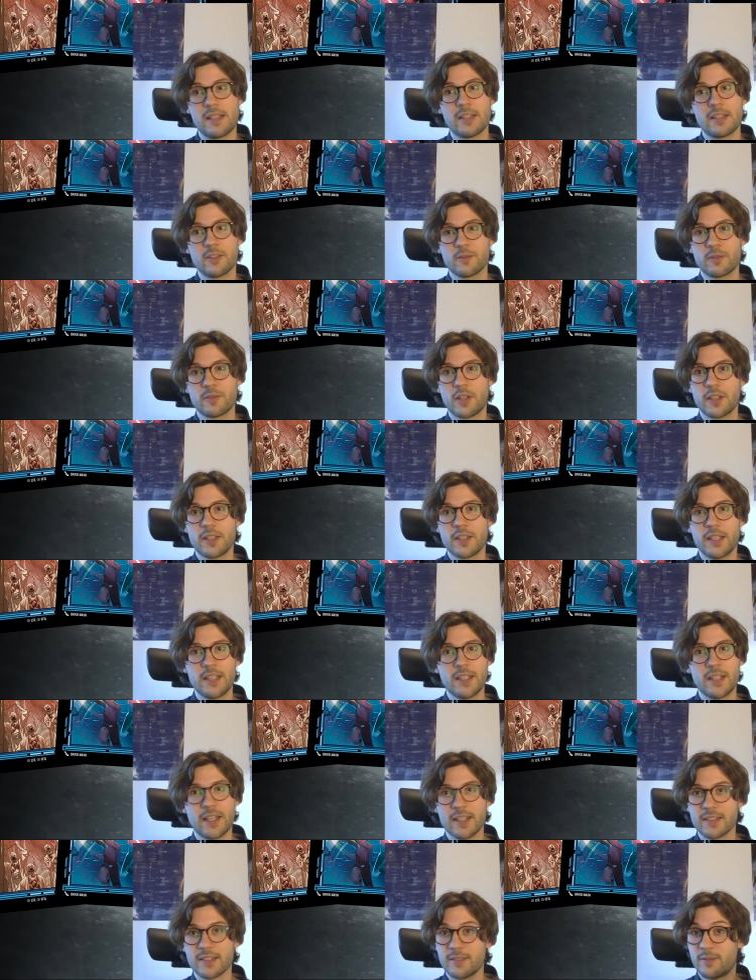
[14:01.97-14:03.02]
on Friday,
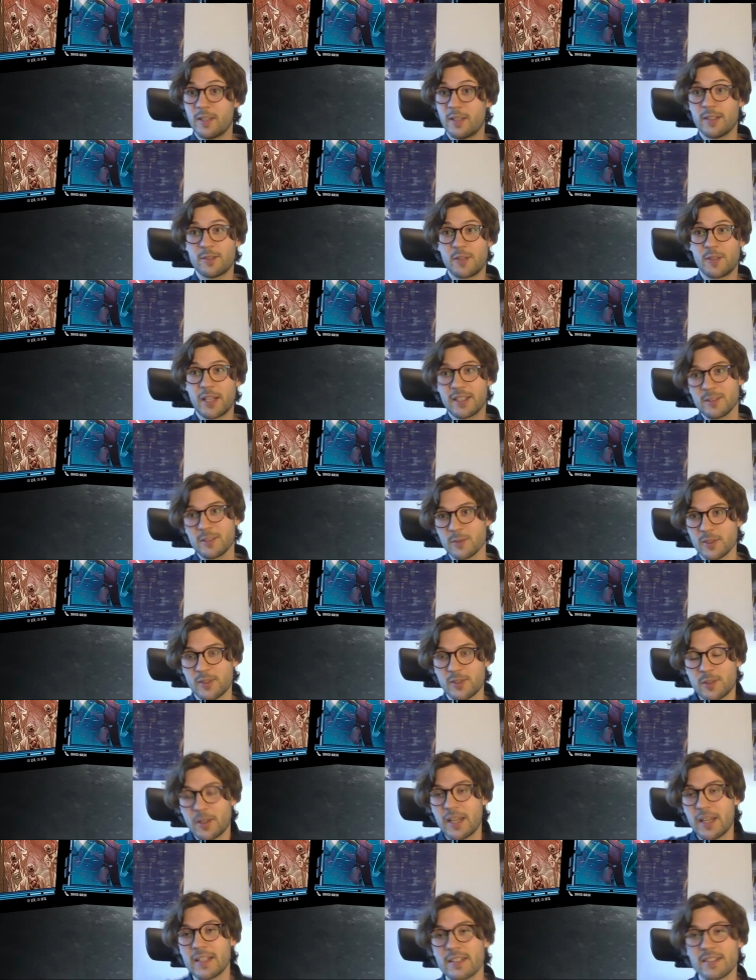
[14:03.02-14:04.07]
and Felder Dragon was
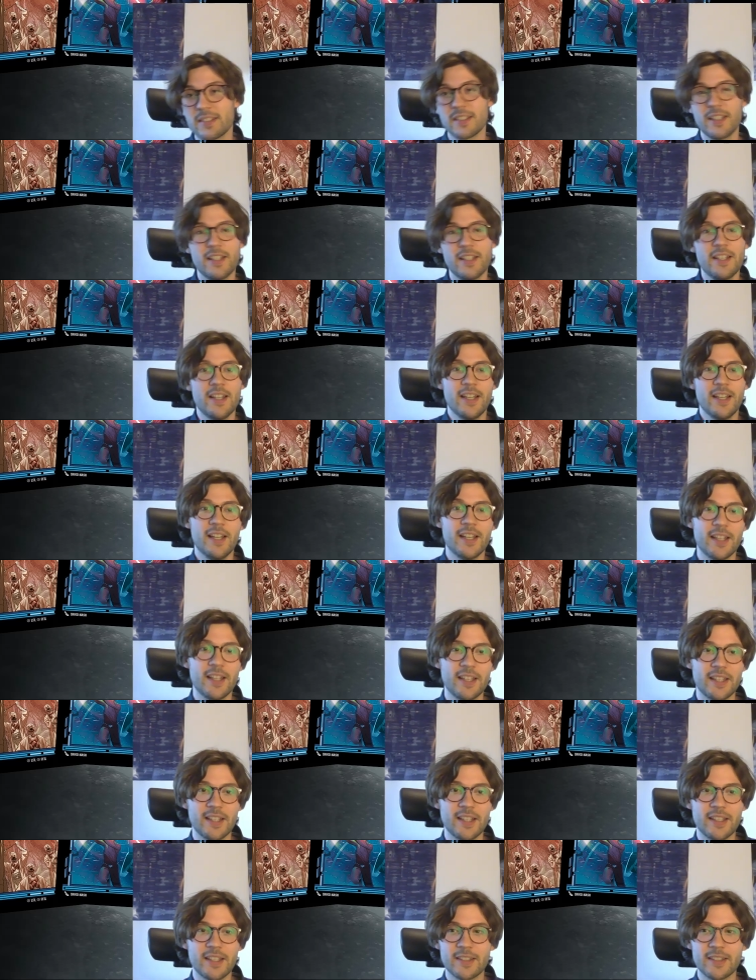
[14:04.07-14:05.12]
great
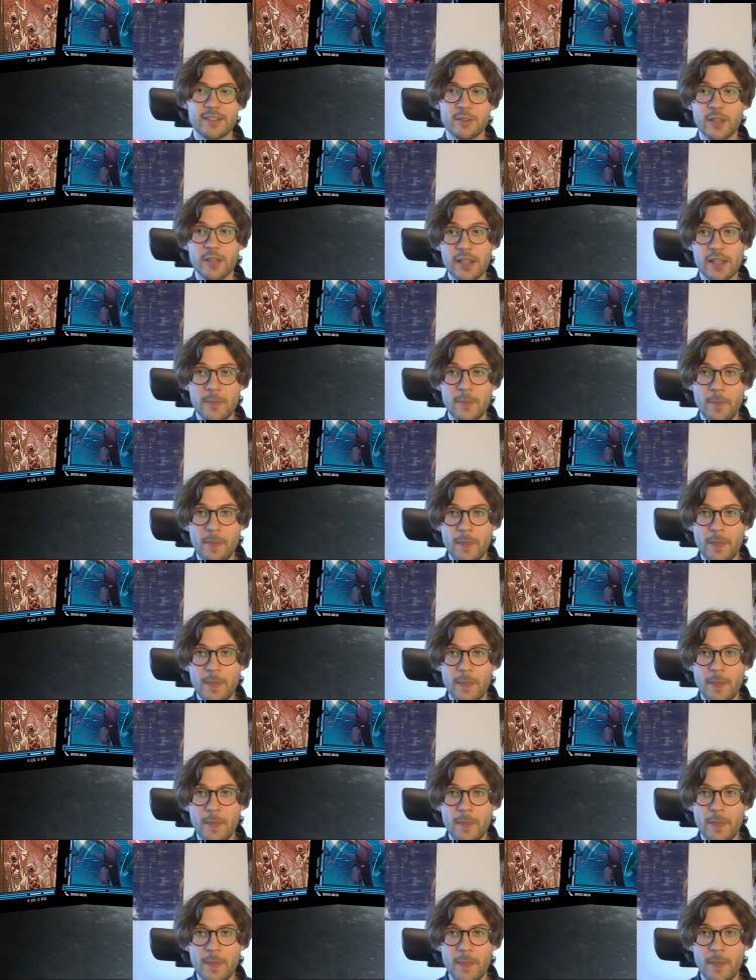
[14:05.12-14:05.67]
today.